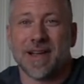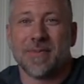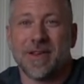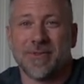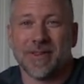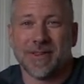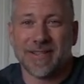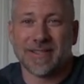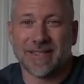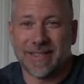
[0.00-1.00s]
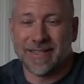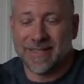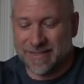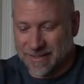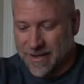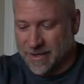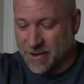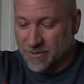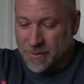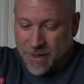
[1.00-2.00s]
on me feeling this, it is light
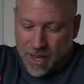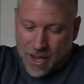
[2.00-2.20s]
enough.